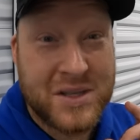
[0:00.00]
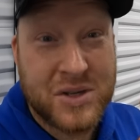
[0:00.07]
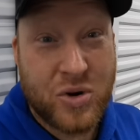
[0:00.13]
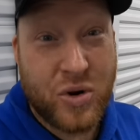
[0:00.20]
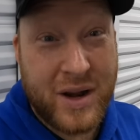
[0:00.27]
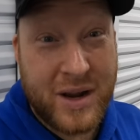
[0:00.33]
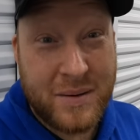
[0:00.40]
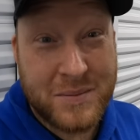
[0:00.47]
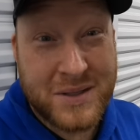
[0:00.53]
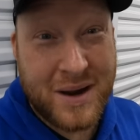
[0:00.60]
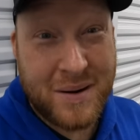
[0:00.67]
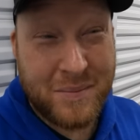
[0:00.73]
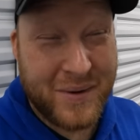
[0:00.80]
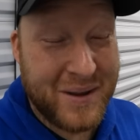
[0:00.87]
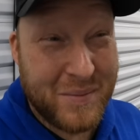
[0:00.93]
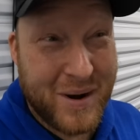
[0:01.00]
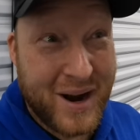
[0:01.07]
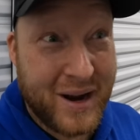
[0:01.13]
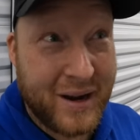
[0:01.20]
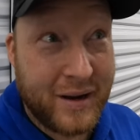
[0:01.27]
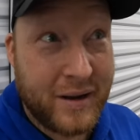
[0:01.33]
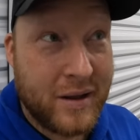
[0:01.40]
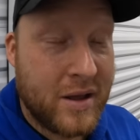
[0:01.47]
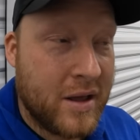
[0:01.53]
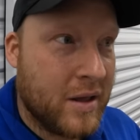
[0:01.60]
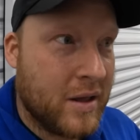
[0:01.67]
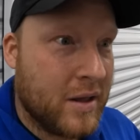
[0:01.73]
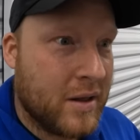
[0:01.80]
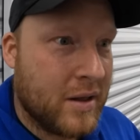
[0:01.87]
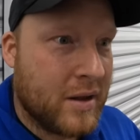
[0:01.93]
screams I'm in my
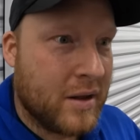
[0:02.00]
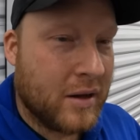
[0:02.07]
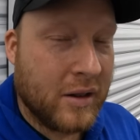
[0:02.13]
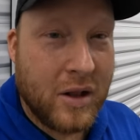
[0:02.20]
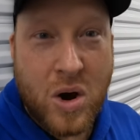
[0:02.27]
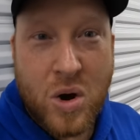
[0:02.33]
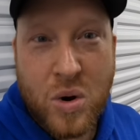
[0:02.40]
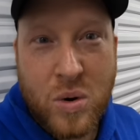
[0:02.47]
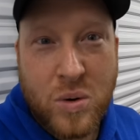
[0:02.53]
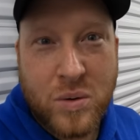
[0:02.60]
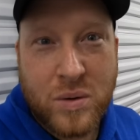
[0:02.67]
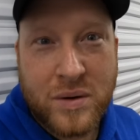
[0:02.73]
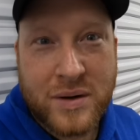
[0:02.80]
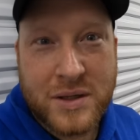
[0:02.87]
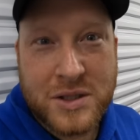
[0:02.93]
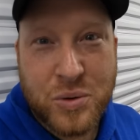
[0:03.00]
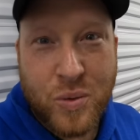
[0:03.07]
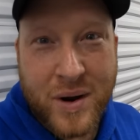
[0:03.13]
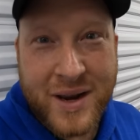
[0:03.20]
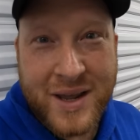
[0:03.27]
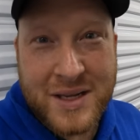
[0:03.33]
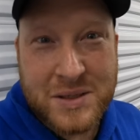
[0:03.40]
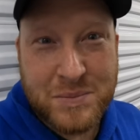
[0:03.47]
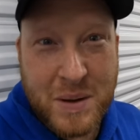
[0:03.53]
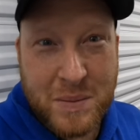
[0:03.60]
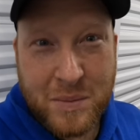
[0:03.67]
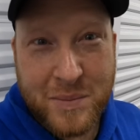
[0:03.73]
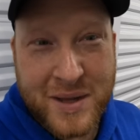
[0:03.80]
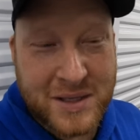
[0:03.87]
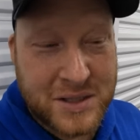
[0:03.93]
low 20s,
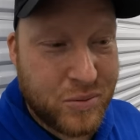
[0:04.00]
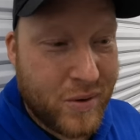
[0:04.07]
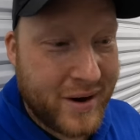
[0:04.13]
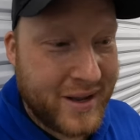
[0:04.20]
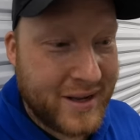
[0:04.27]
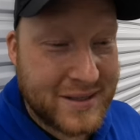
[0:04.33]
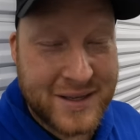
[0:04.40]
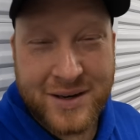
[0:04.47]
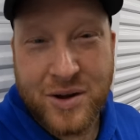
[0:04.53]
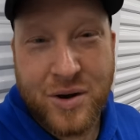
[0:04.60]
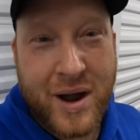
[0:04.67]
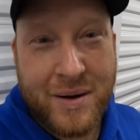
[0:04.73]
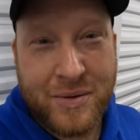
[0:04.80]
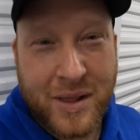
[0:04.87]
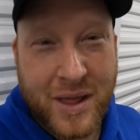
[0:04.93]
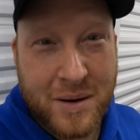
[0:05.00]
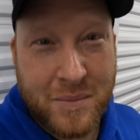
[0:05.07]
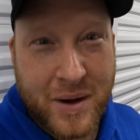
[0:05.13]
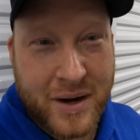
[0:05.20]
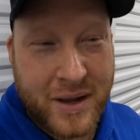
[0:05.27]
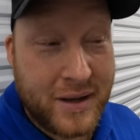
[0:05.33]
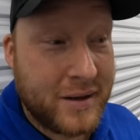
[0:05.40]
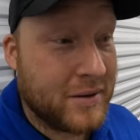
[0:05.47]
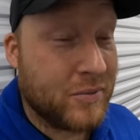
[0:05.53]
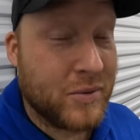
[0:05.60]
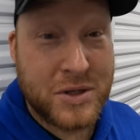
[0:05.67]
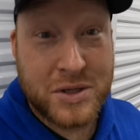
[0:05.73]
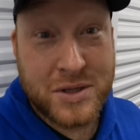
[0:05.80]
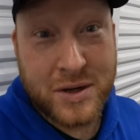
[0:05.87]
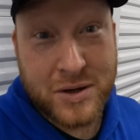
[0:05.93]
maybe mid 20s and don't have a lot of money,
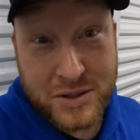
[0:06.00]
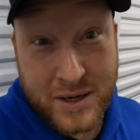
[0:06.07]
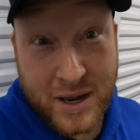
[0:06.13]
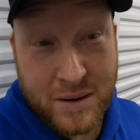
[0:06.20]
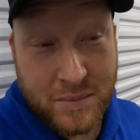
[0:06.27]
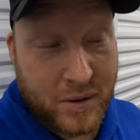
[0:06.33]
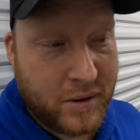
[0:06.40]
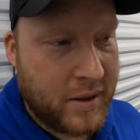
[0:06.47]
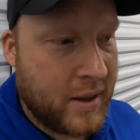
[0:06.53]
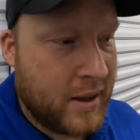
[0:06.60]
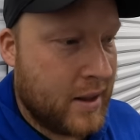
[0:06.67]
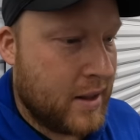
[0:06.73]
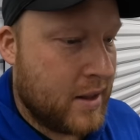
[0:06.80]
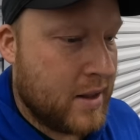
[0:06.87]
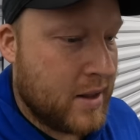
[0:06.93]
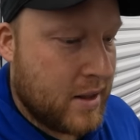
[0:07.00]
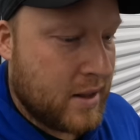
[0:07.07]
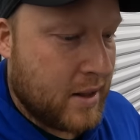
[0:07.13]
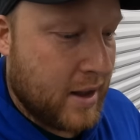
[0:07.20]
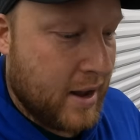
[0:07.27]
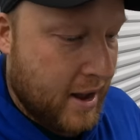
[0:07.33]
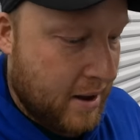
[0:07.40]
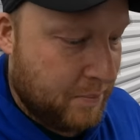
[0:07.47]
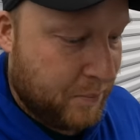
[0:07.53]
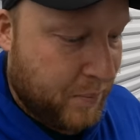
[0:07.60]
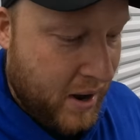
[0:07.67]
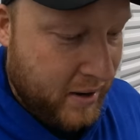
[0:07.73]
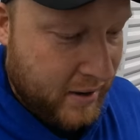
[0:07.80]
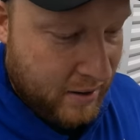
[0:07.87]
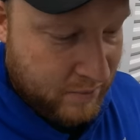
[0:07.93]
which is understandable. Uh,
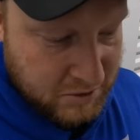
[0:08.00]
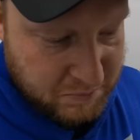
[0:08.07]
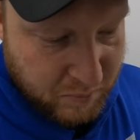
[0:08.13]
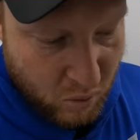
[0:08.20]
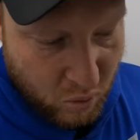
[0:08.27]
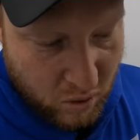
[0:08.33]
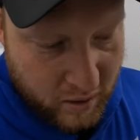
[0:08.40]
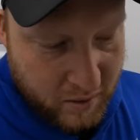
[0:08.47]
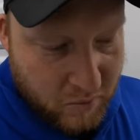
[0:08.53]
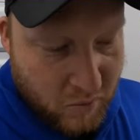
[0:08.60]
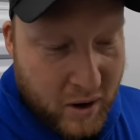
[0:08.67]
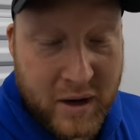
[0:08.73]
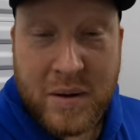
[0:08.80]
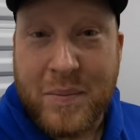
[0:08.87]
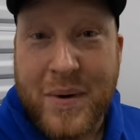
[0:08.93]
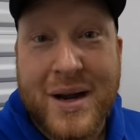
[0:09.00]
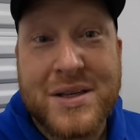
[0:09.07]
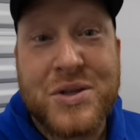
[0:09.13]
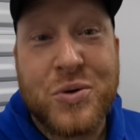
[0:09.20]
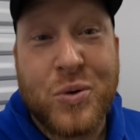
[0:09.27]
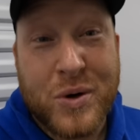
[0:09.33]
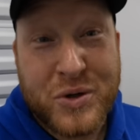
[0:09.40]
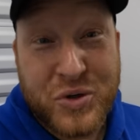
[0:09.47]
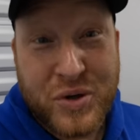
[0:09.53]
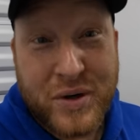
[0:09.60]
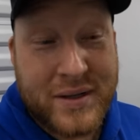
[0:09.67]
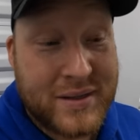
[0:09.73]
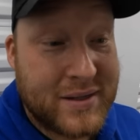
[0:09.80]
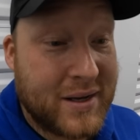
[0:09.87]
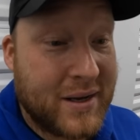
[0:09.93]
but I was bored and wanted to buy a storage
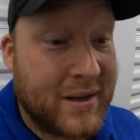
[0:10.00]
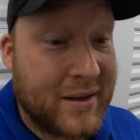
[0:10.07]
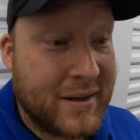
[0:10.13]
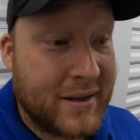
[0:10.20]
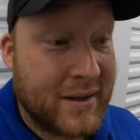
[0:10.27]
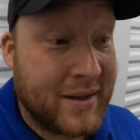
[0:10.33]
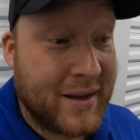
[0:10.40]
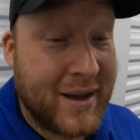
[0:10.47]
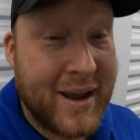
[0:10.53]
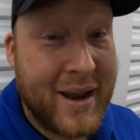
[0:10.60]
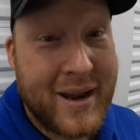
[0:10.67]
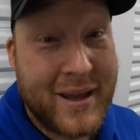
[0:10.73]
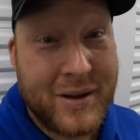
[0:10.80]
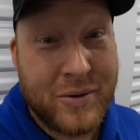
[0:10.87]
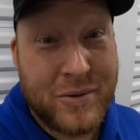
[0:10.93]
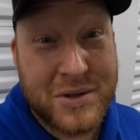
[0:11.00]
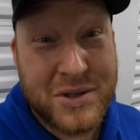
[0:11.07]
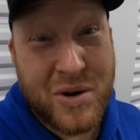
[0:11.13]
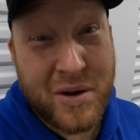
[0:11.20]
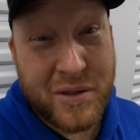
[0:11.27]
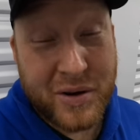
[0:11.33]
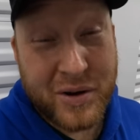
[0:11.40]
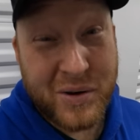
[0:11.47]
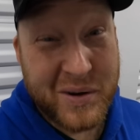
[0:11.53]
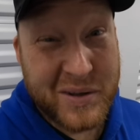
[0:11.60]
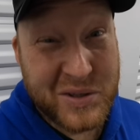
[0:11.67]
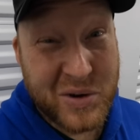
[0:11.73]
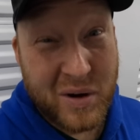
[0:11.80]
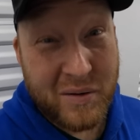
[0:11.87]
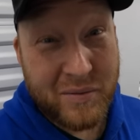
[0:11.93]
unit and there was no other
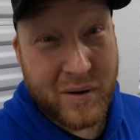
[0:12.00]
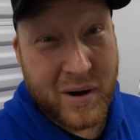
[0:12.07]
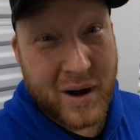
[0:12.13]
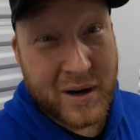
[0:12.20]
units going up for